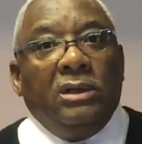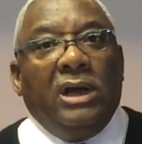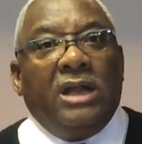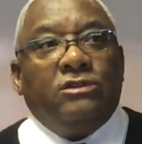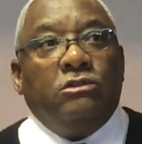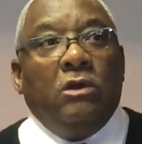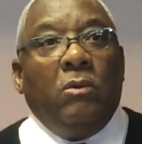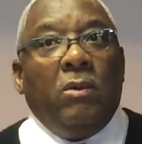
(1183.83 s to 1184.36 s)

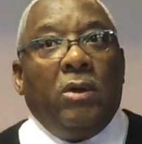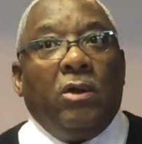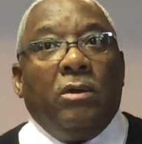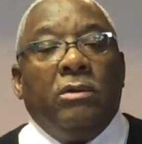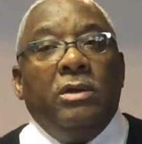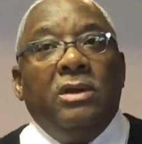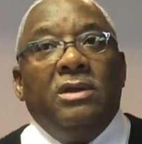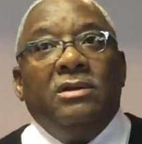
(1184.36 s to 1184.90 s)
God is
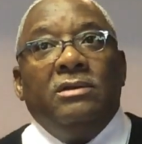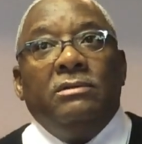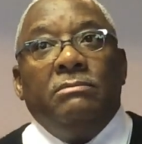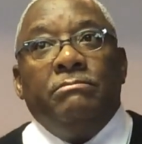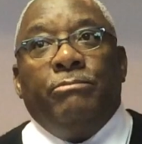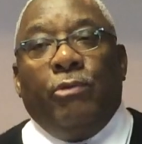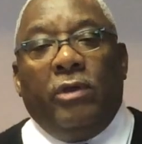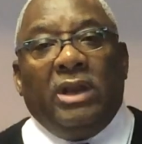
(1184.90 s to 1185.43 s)
nowhere
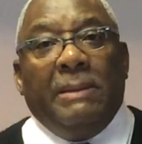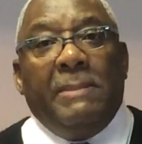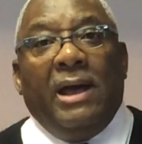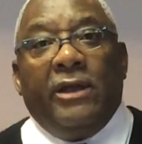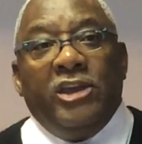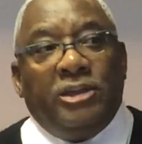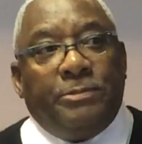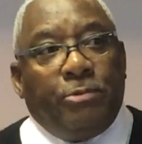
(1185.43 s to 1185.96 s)
bringing
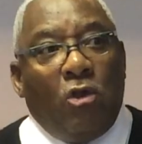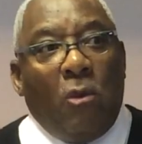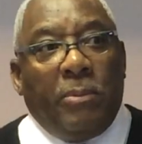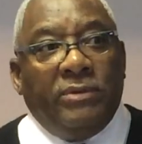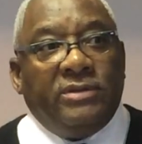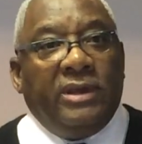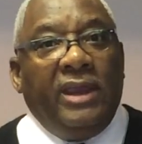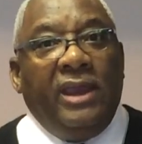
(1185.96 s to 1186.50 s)
about His
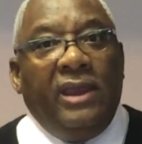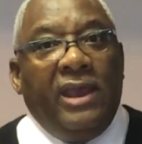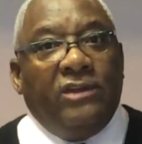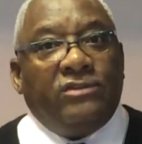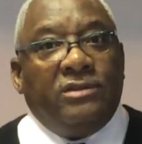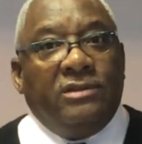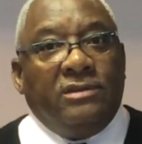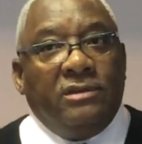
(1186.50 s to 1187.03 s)
purpose that
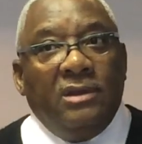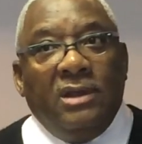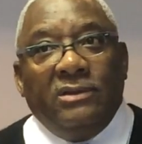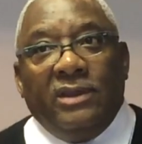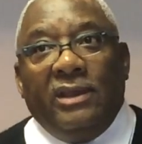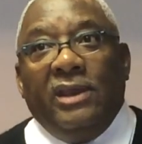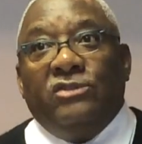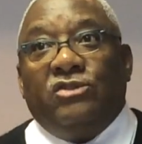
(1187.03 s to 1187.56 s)

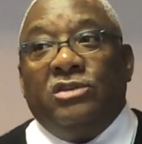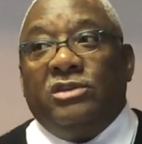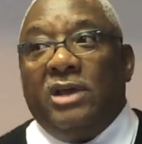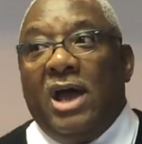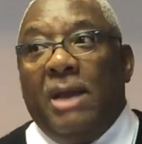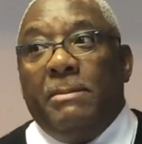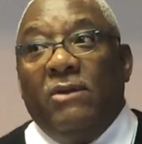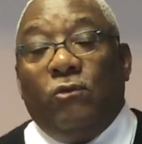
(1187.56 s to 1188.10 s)
He's
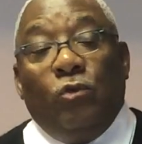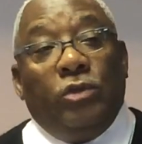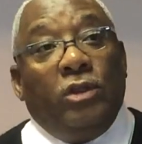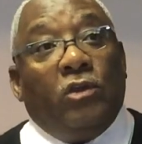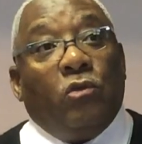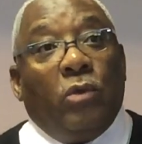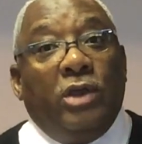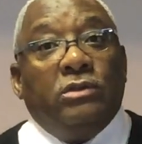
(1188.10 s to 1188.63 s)
designed before
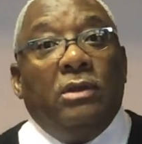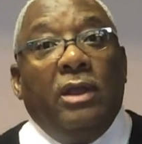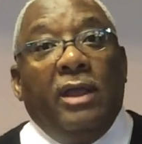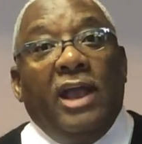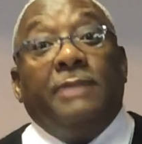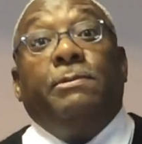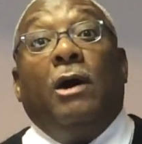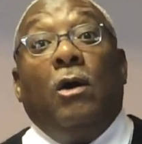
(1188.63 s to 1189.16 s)
the create,
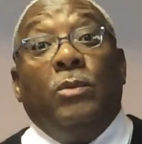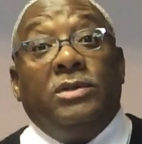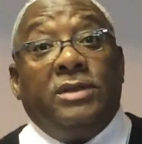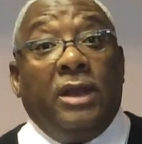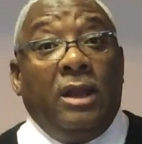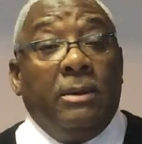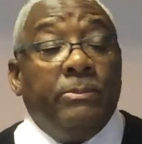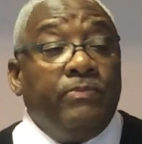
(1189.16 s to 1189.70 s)
as Paul would
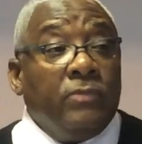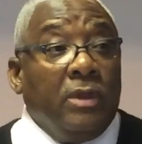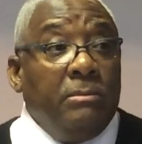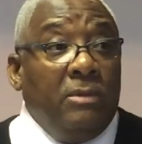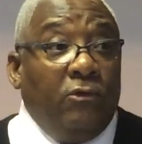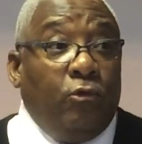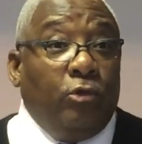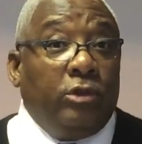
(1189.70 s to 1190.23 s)
say,
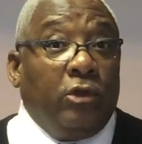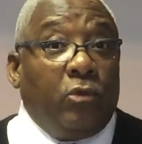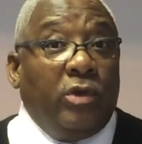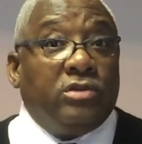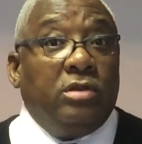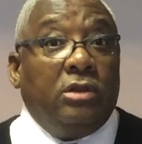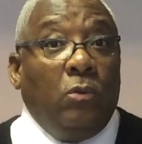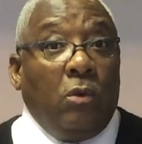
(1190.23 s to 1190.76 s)
before the
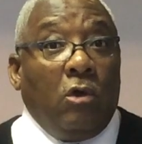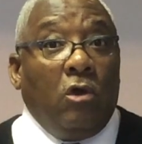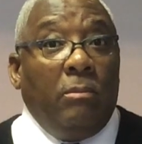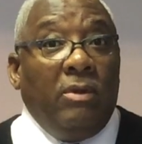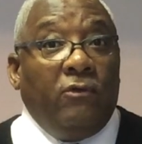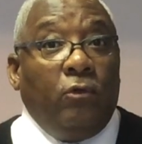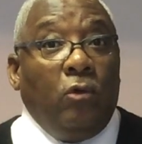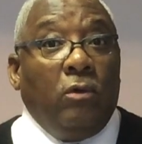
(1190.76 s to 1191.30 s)
creation of the world,
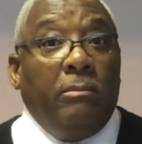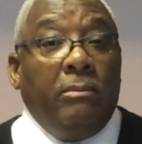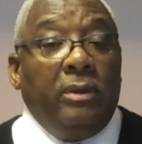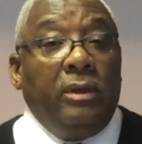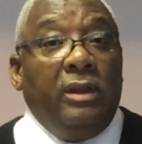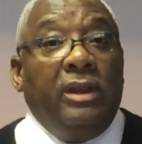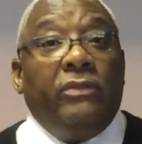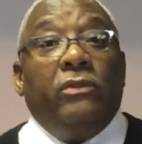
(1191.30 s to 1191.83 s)
before
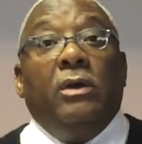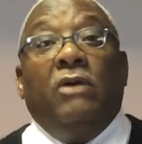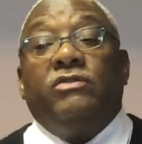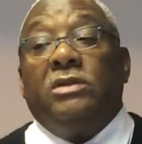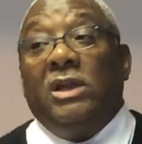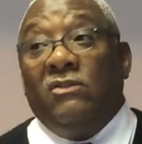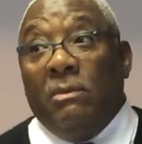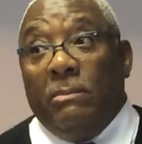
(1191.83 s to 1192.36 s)
any of
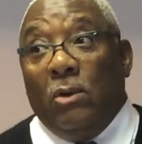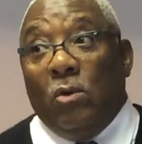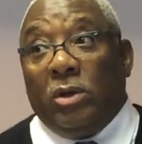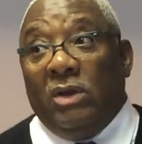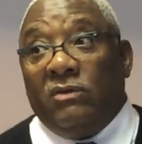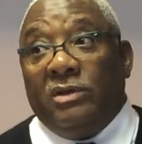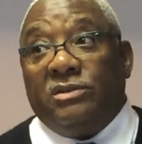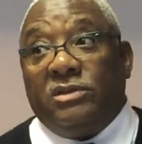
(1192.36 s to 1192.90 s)
us even
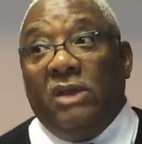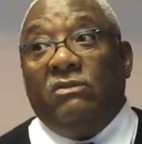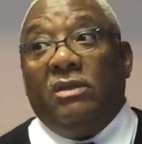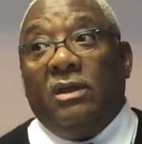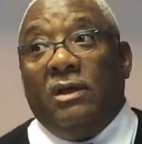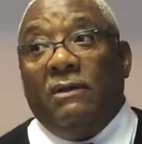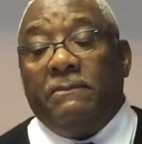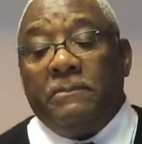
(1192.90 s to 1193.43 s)
born and
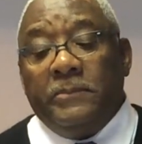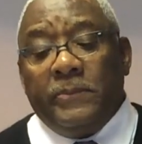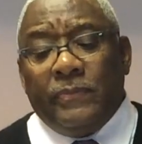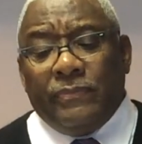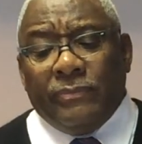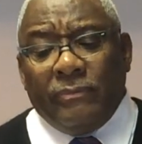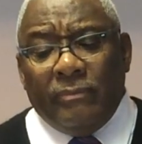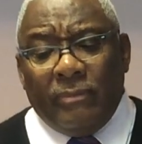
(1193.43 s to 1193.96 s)
conceived of.
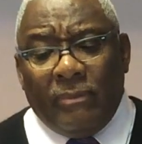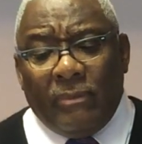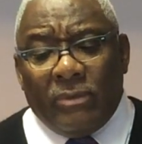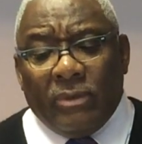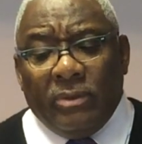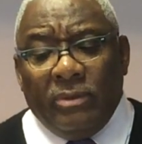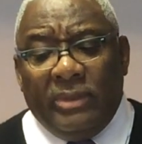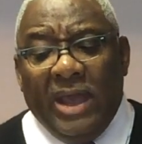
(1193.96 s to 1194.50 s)

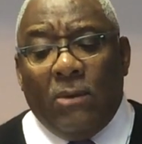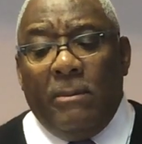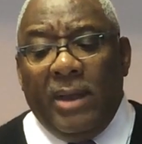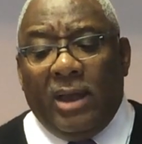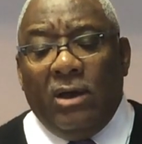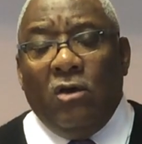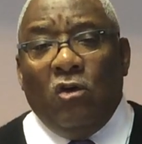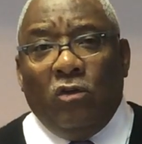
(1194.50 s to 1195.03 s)
That would
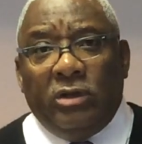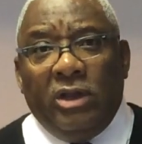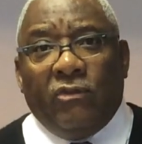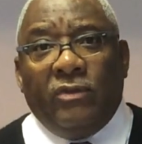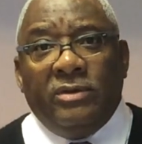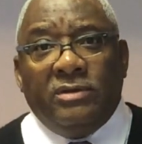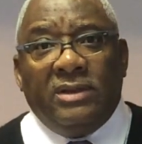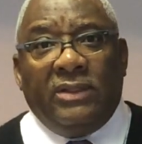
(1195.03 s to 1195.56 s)
make a whole
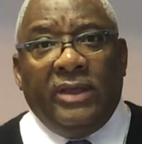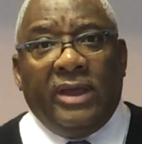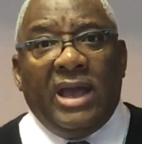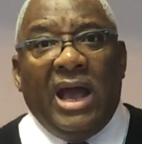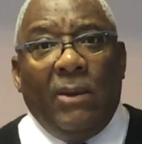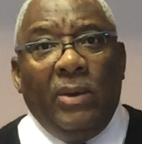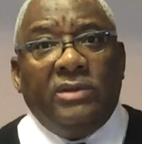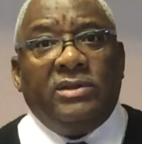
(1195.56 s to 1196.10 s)
difference, I think,
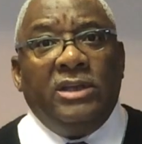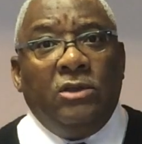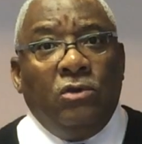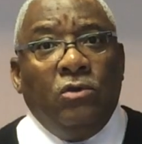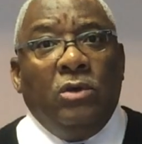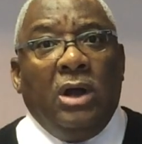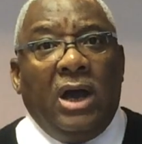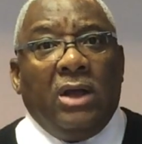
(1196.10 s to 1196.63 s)
in how we see
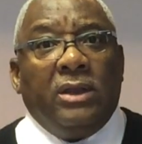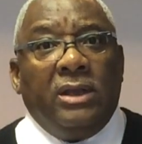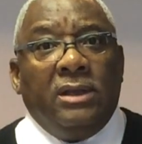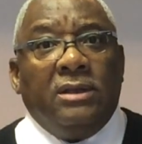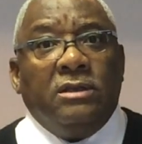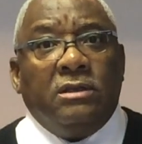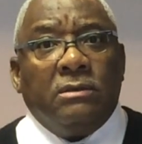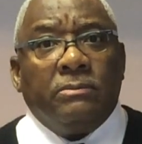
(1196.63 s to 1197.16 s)
who God
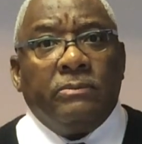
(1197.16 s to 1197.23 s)
is.